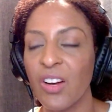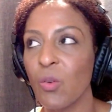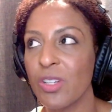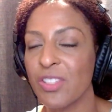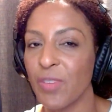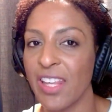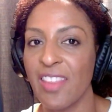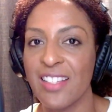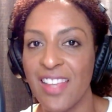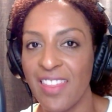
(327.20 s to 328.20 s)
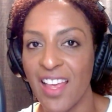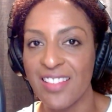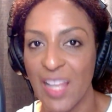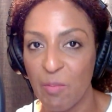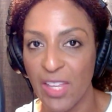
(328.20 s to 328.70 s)
Well, it's funny. They say
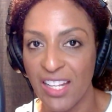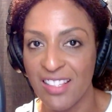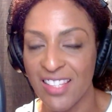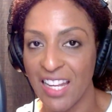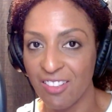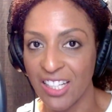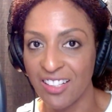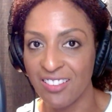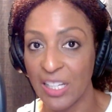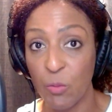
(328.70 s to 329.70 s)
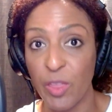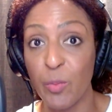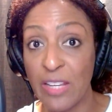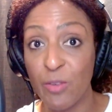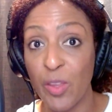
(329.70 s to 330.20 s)
that same thing in cycling. Like
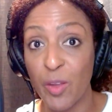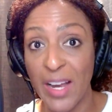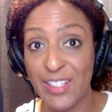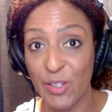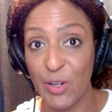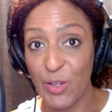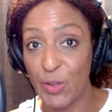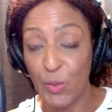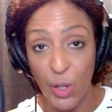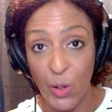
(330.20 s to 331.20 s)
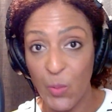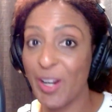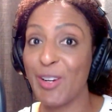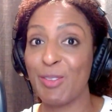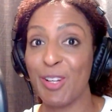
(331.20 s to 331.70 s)
even with a bicycle, you go
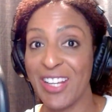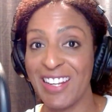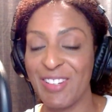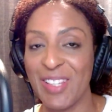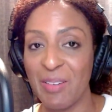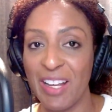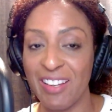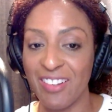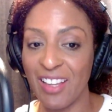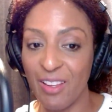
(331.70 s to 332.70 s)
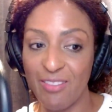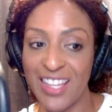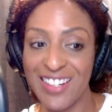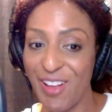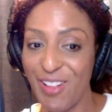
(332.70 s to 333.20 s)
where you're looking. So I love
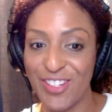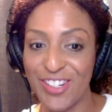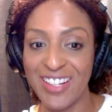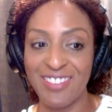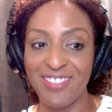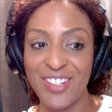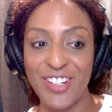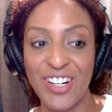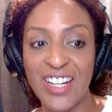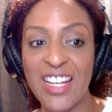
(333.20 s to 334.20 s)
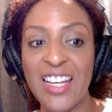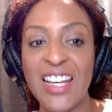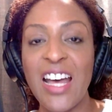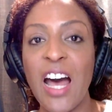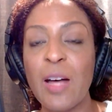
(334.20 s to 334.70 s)
that analogy for sure.
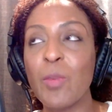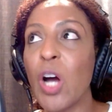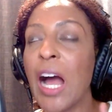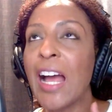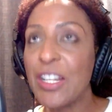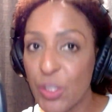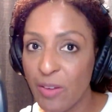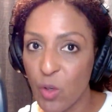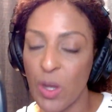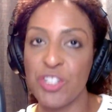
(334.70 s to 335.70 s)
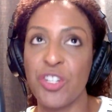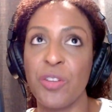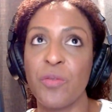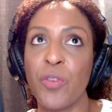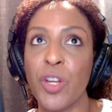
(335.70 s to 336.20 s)
I do have a
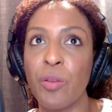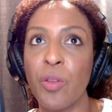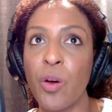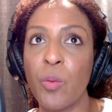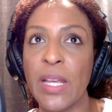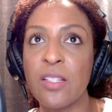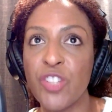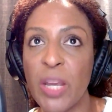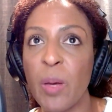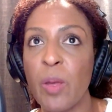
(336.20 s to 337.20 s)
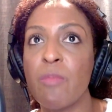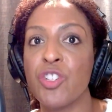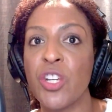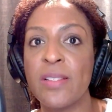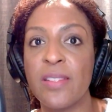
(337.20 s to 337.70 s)
question for you, though, because in ShapeUp, it
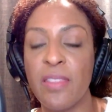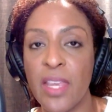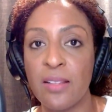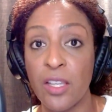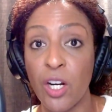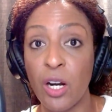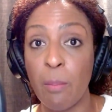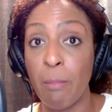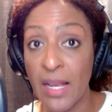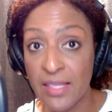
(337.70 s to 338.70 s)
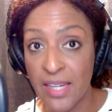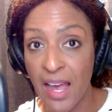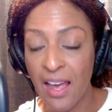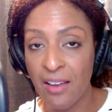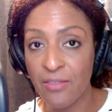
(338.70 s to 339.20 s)
mentions things that are
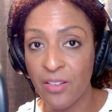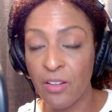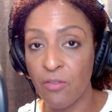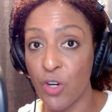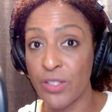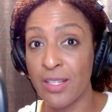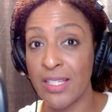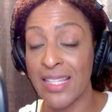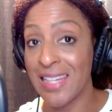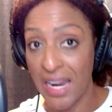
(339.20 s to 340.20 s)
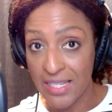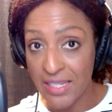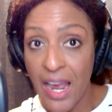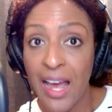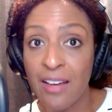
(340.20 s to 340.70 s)
must-have versus
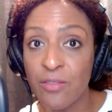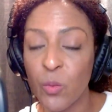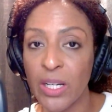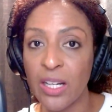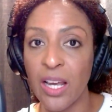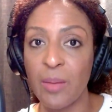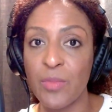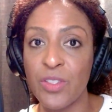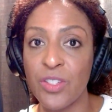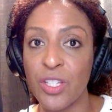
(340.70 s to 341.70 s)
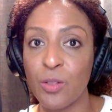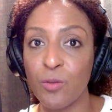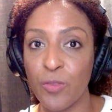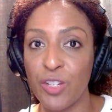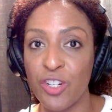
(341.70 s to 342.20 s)
nice-to-have when it comes to
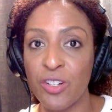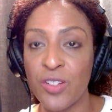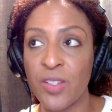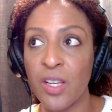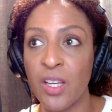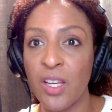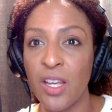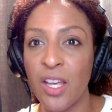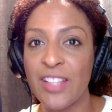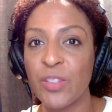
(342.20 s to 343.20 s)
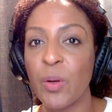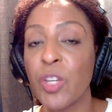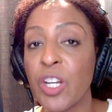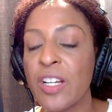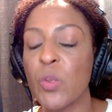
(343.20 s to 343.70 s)
features. And so I'm
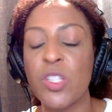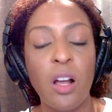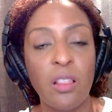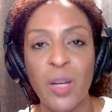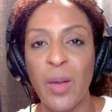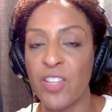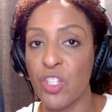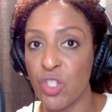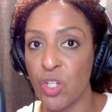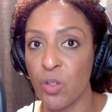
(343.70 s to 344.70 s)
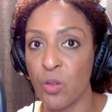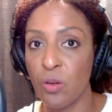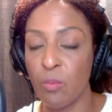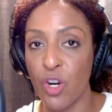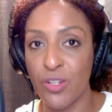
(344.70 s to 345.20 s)
curious, we talk a lot about these
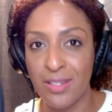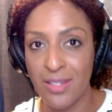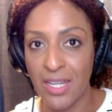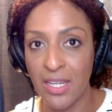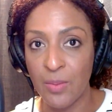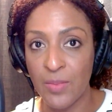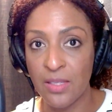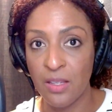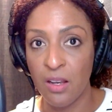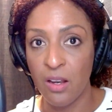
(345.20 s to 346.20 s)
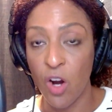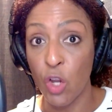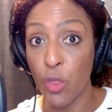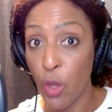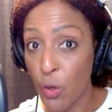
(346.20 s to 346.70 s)
two-person teams. Are
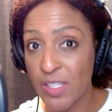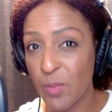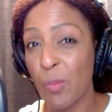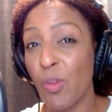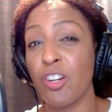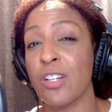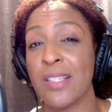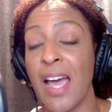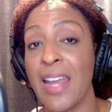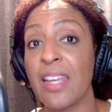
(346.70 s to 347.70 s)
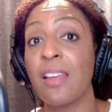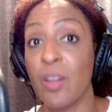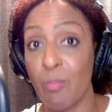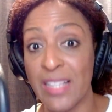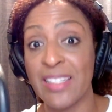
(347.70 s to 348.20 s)
those the people that are deciding the
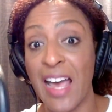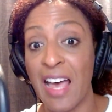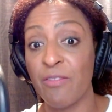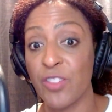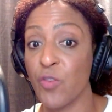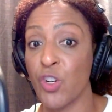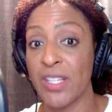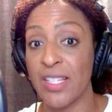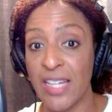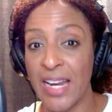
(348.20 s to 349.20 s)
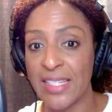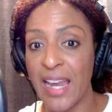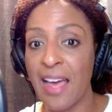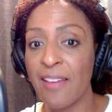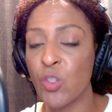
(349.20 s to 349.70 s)
must-haves versus
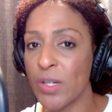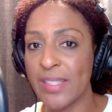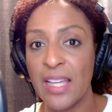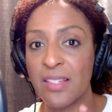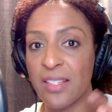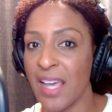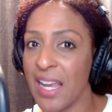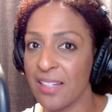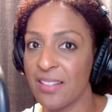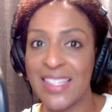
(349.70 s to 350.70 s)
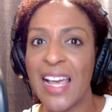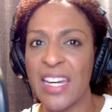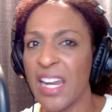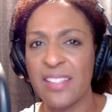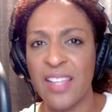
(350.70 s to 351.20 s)
nice-to-haves, or is that decided
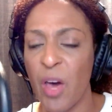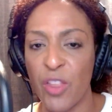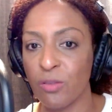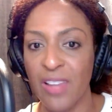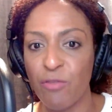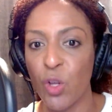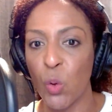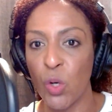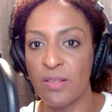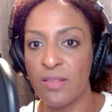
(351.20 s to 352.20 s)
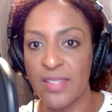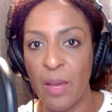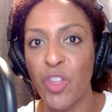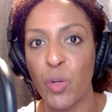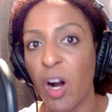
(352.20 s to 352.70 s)
at some other level or some
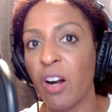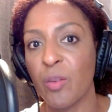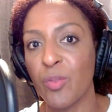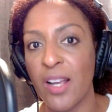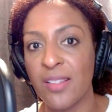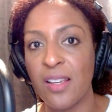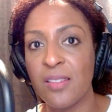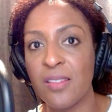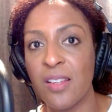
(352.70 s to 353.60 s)
other part of the process?